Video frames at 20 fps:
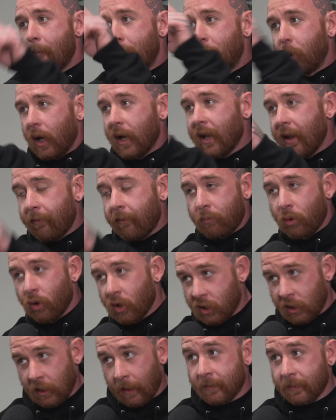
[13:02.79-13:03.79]
But if
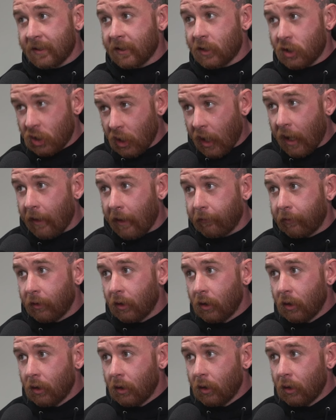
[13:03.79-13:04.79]
push comes to shove,
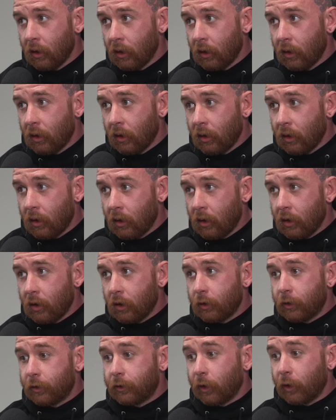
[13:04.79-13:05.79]

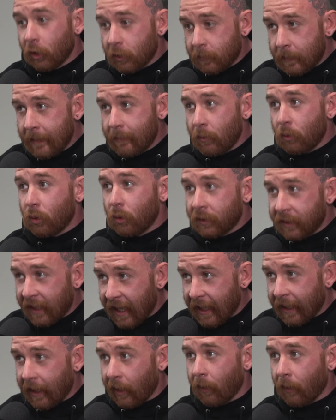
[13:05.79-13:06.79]
those people will
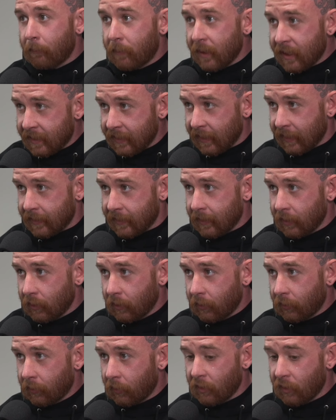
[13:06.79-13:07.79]
take care of business.
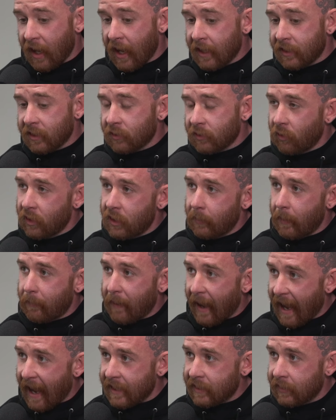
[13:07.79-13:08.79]
They're not just going to be
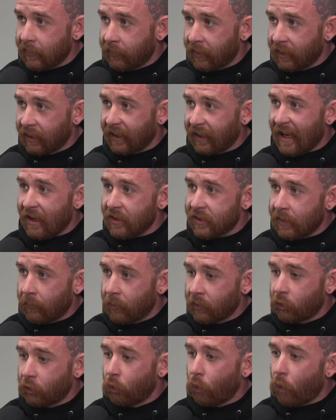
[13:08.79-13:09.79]
passive and allow
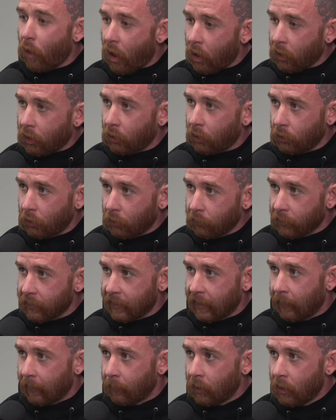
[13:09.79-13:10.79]
someone to walk all over
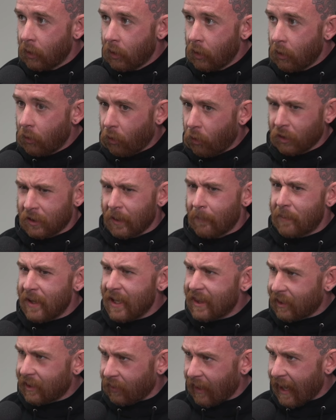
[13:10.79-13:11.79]
them or to
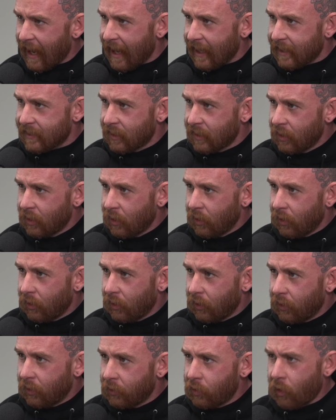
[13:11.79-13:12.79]
beat their ass.
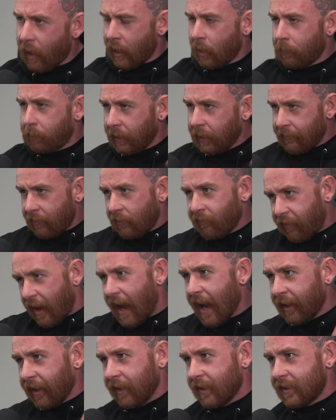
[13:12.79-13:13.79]
No, I don't believe in
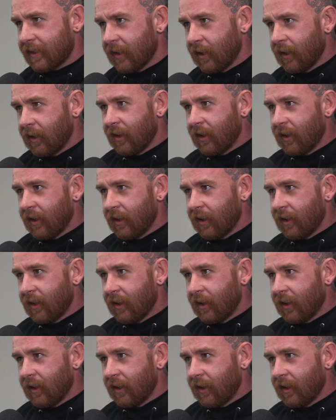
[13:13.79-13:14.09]
violence.